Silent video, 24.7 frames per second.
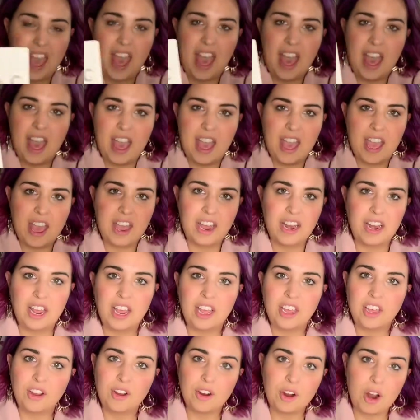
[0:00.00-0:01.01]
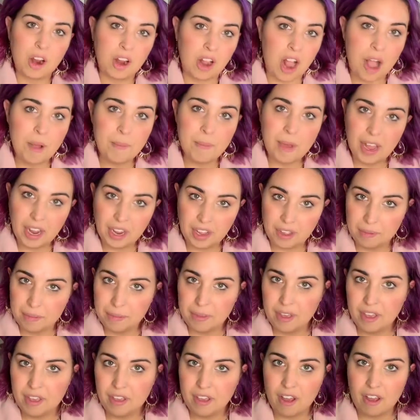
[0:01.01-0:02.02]
And your compact could
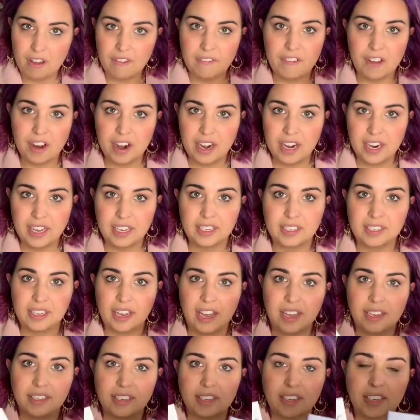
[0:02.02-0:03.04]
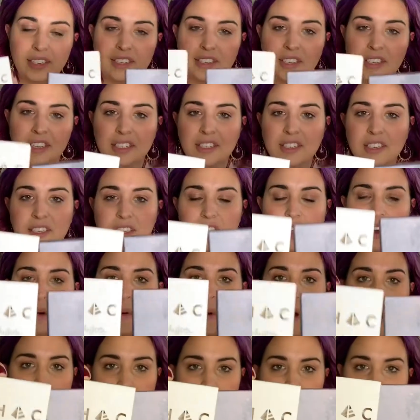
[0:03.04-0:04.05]
be of various sizes. This is the
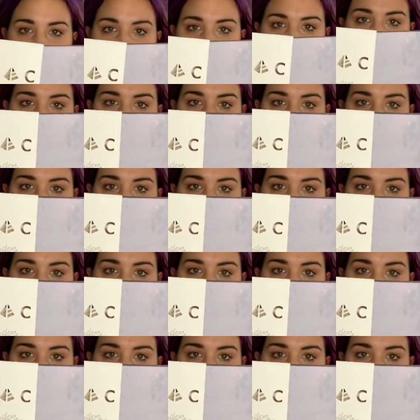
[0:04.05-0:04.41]
quad that I'm